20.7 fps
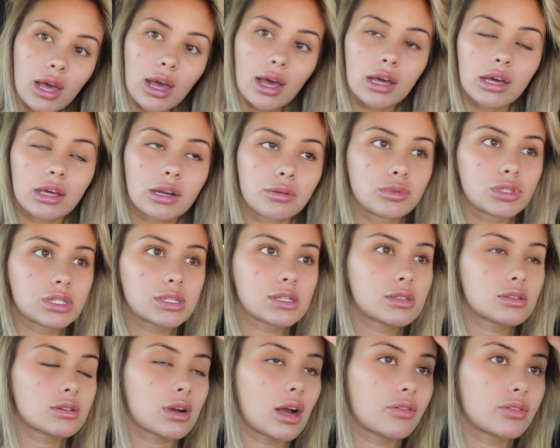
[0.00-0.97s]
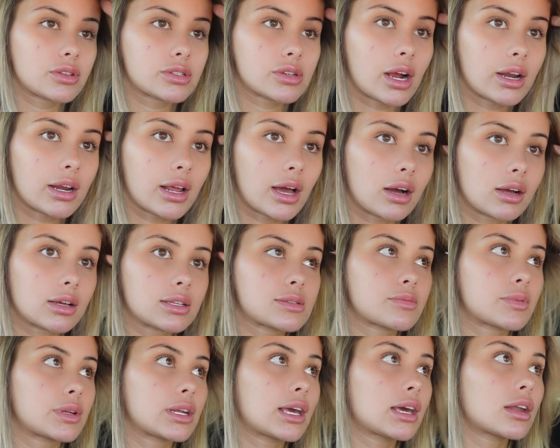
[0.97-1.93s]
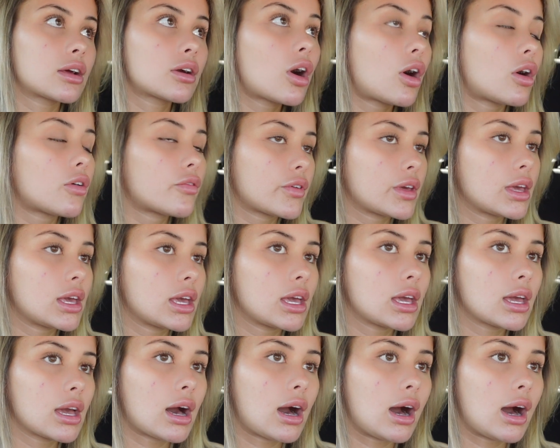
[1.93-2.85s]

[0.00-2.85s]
and I'm just at Zarafa's right now because I'm gonna get a coffee.